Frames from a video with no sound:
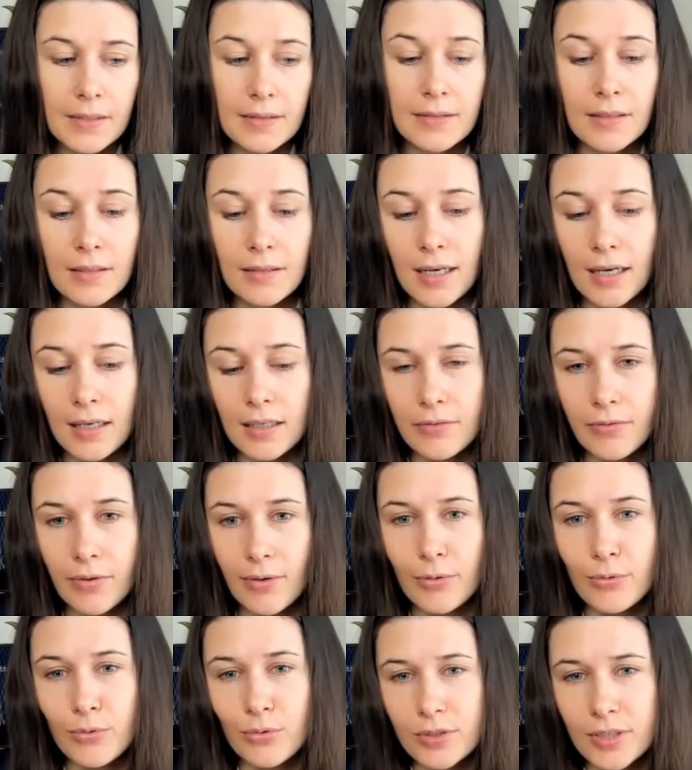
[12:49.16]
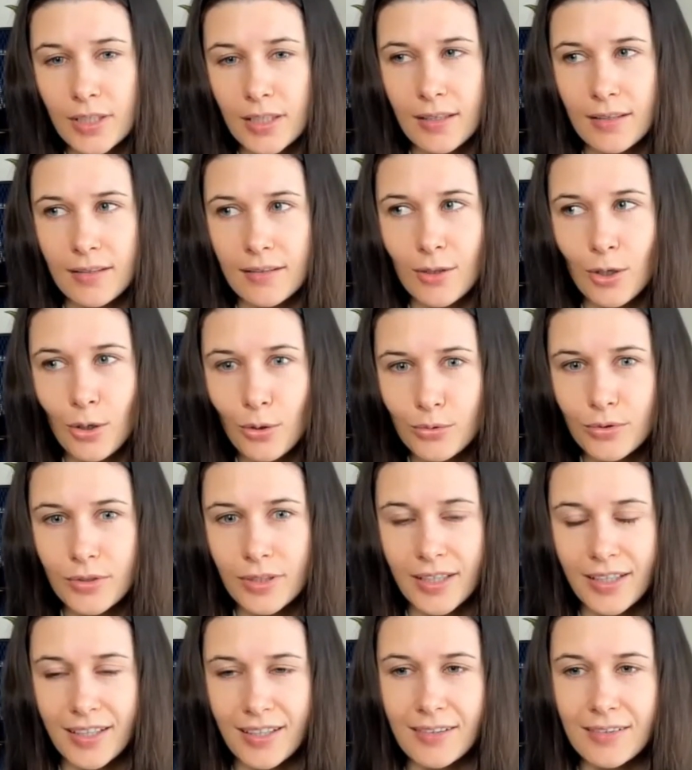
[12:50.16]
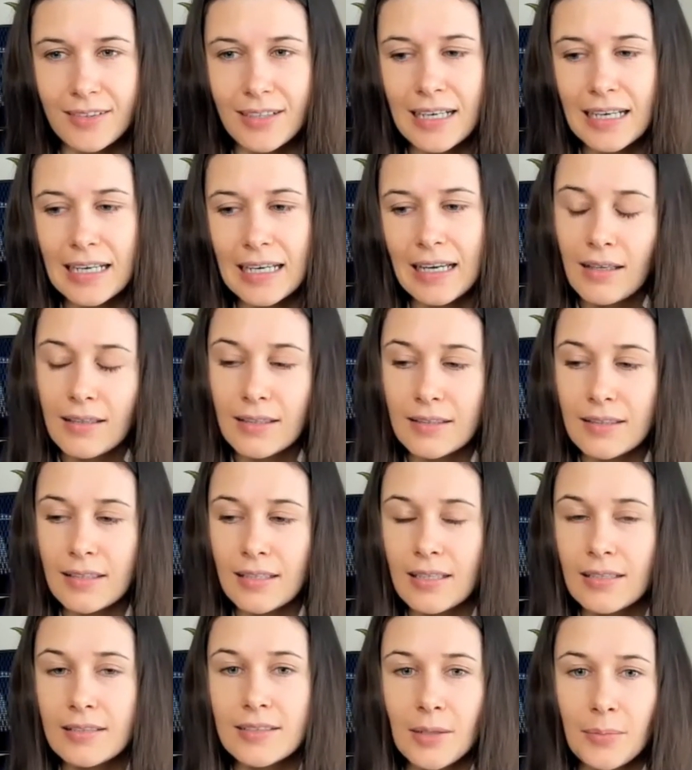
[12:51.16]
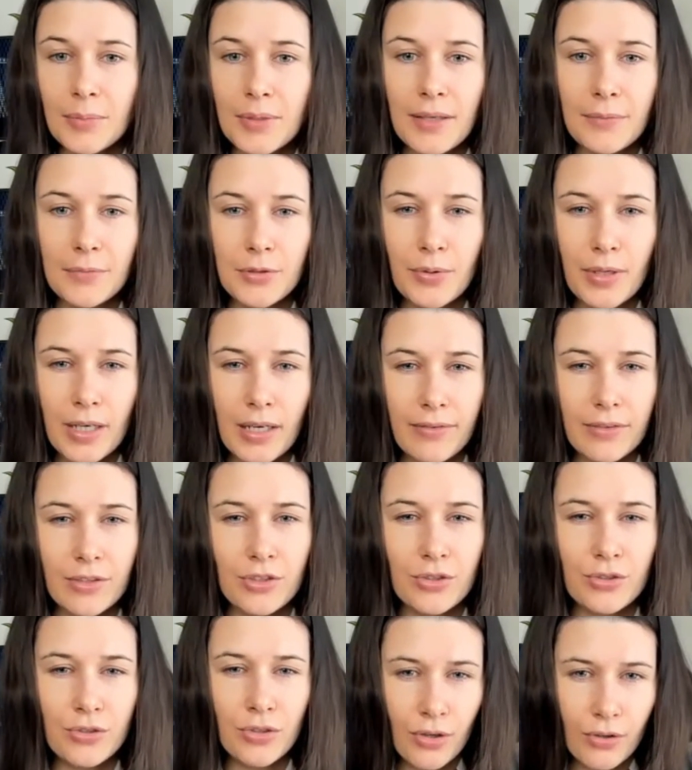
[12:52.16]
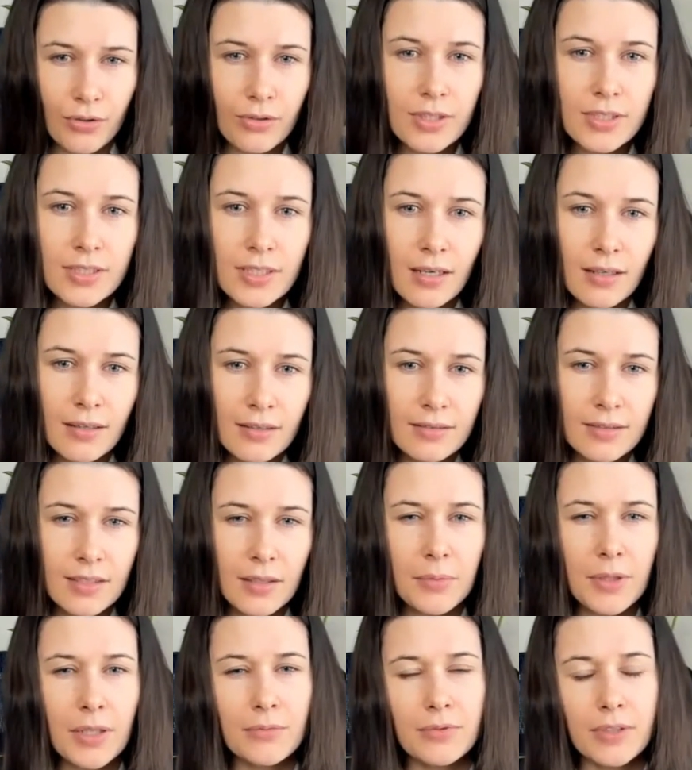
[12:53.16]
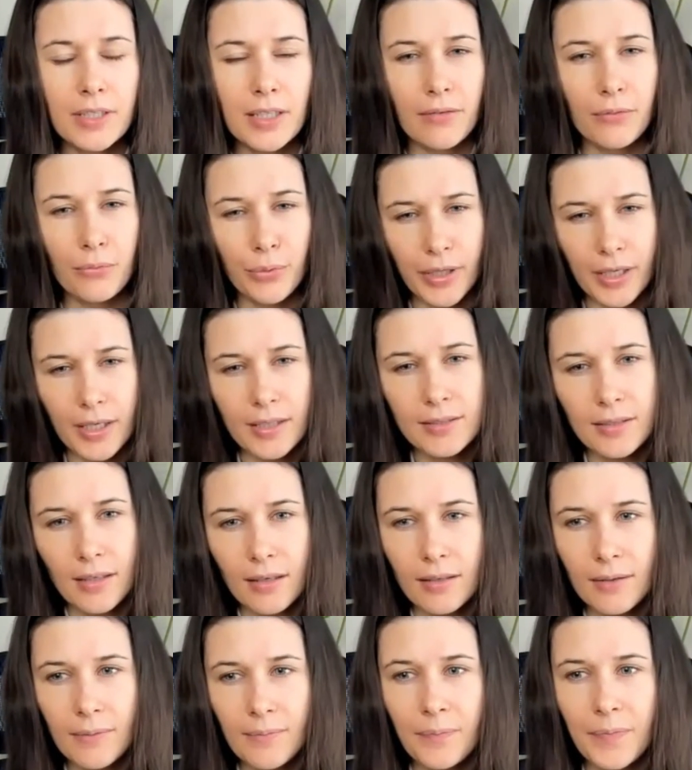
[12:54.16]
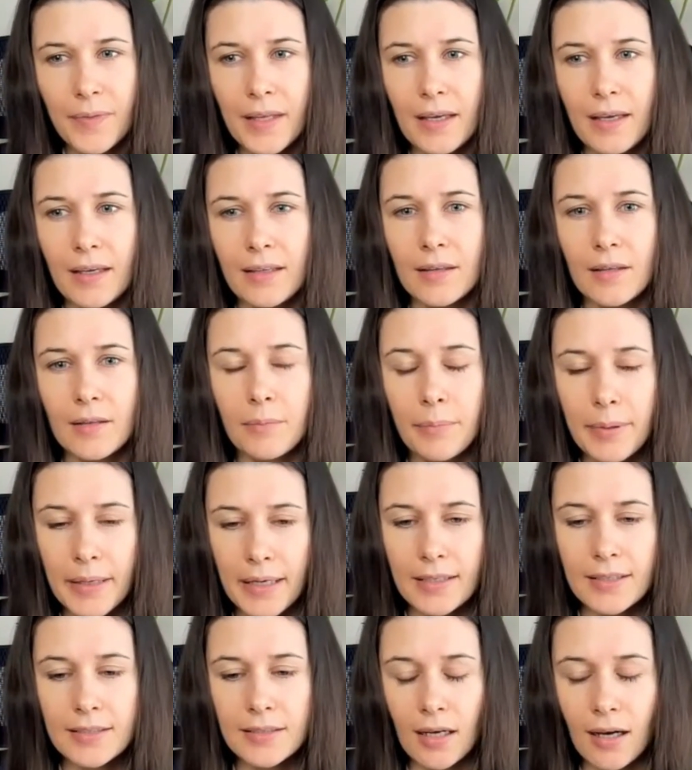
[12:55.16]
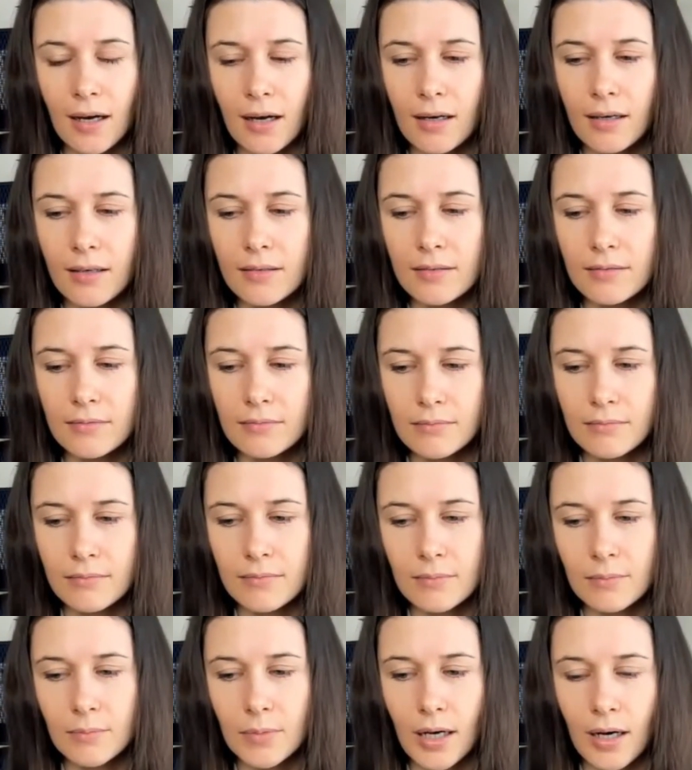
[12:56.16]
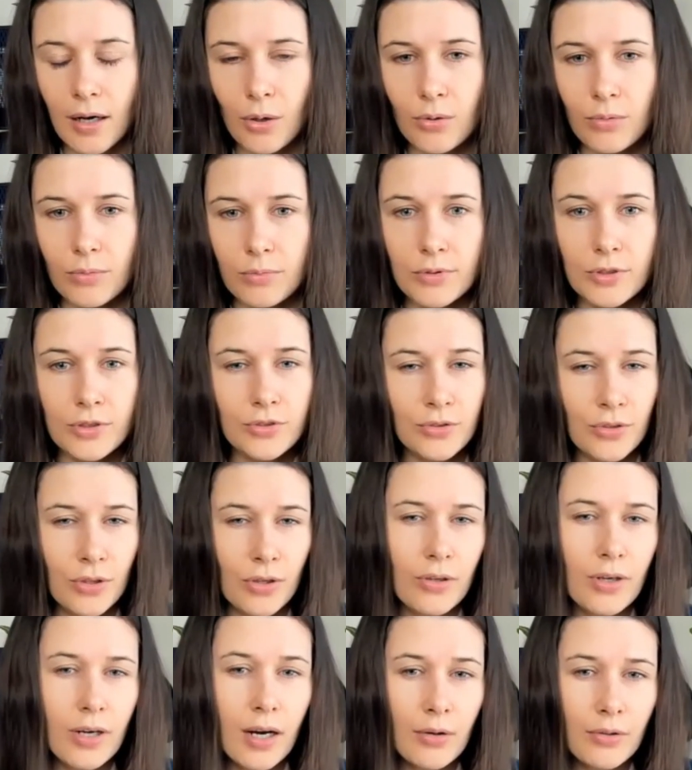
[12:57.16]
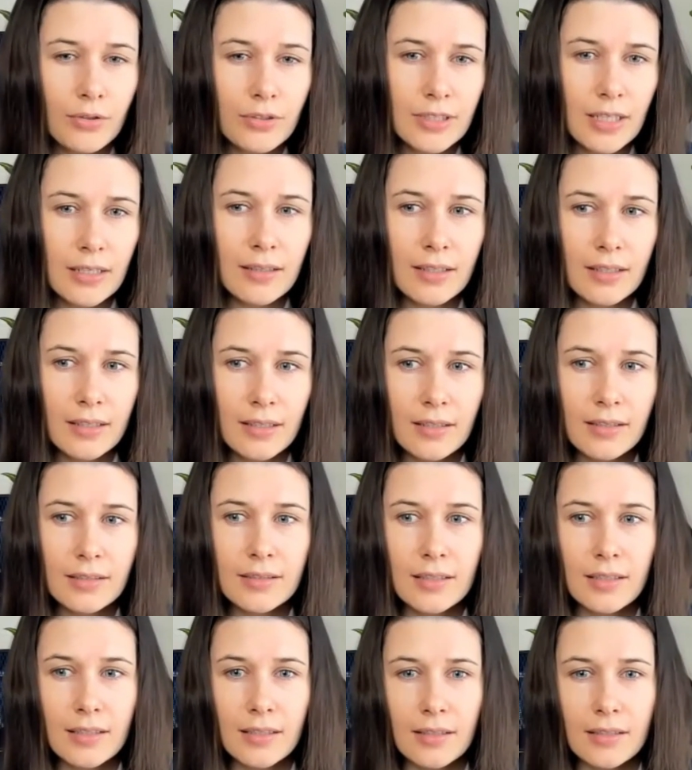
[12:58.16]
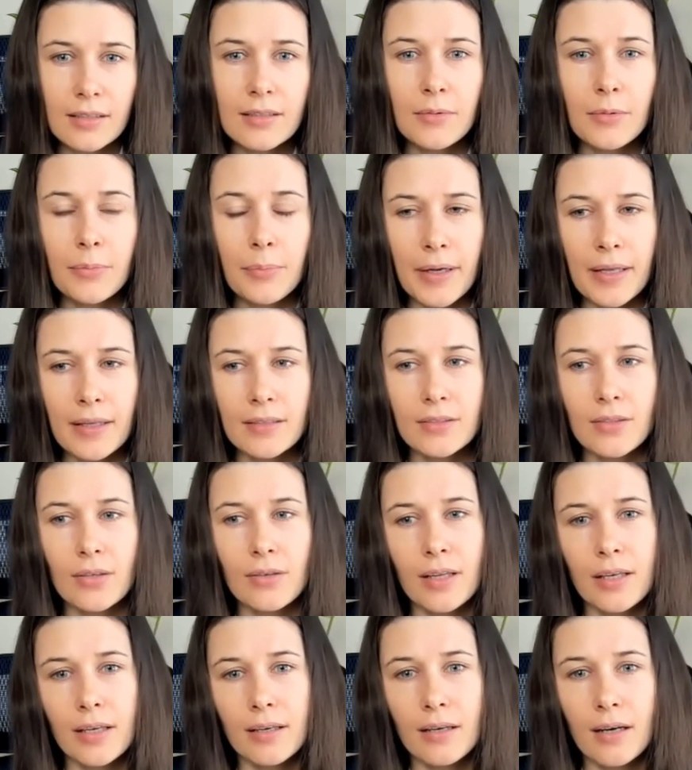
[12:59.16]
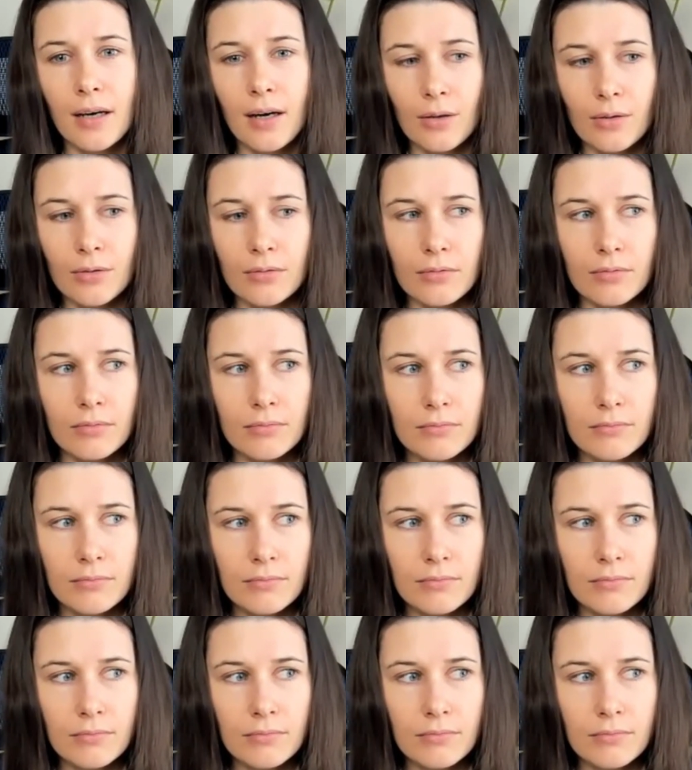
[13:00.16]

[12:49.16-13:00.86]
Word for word: that kind of i want to take note here that sometimes you have a strong sun sometimes you have weak sun and based on how strong our sun is it depends on like how